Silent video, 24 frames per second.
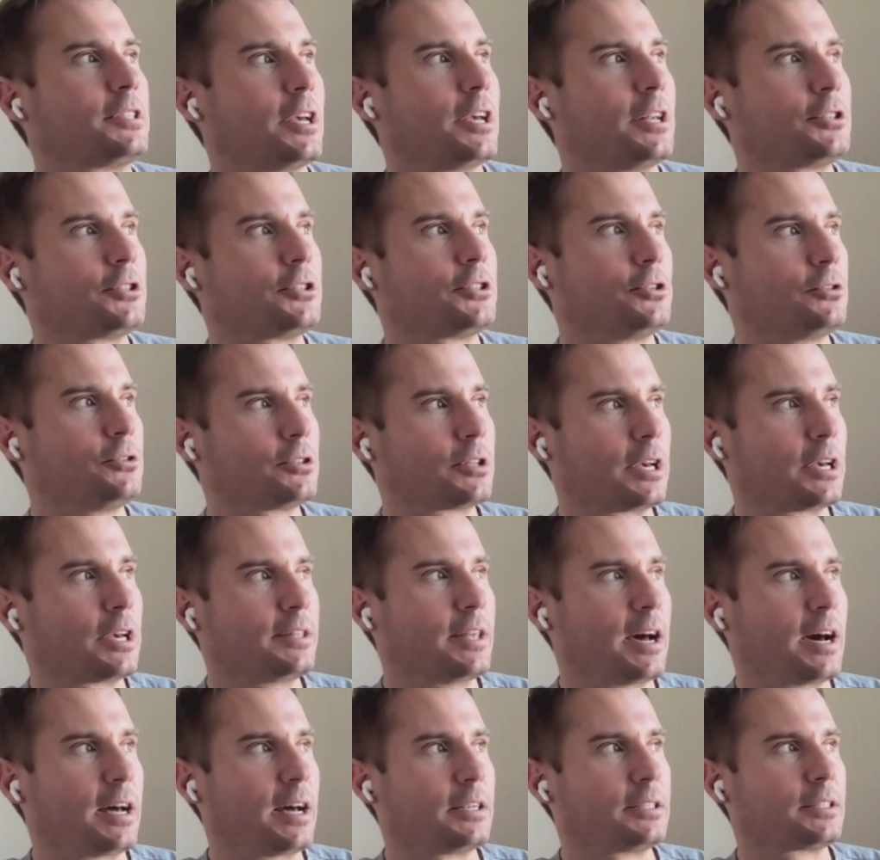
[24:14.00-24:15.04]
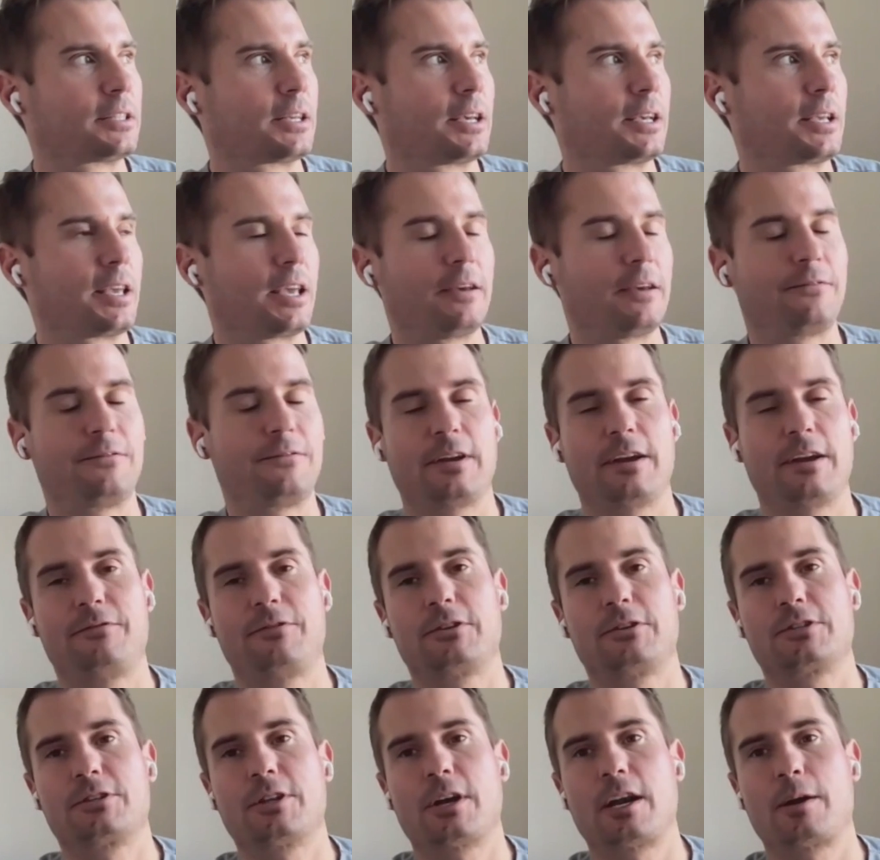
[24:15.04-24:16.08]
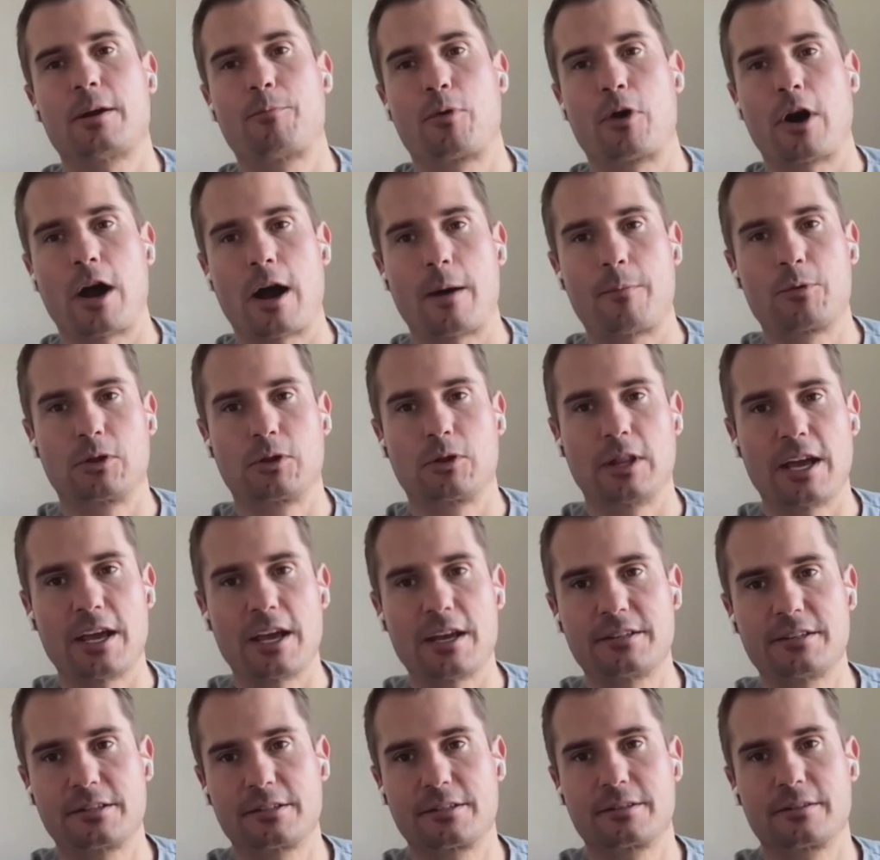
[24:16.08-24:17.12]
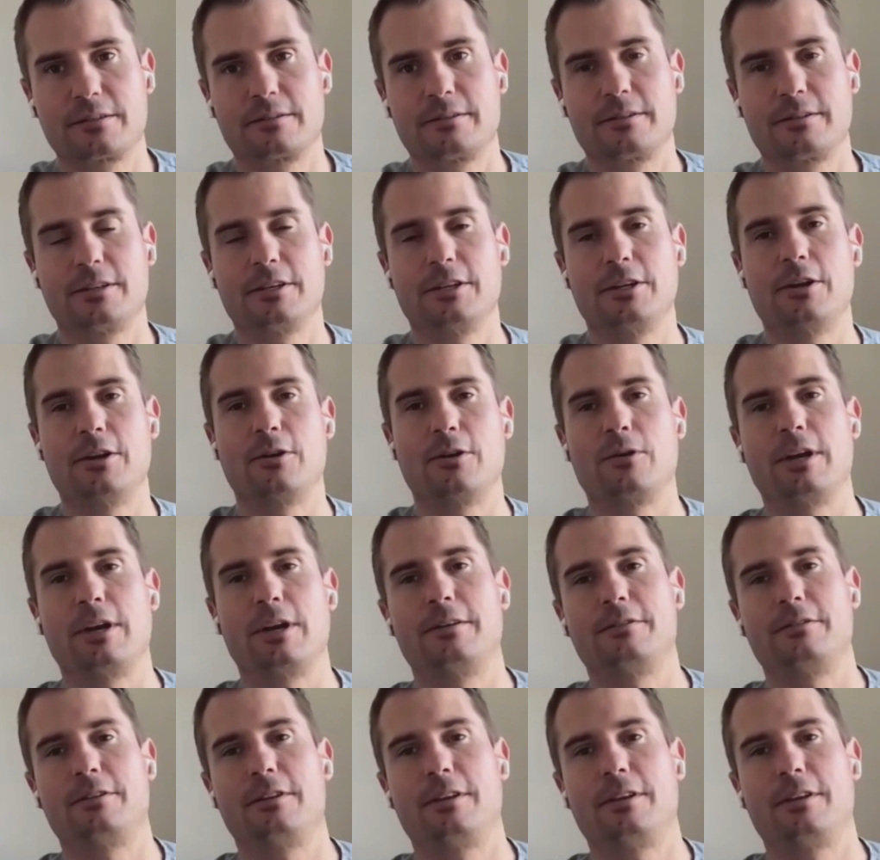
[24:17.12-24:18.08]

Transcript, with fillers: say to shoes like that is like, if there's not a proper lace, you know,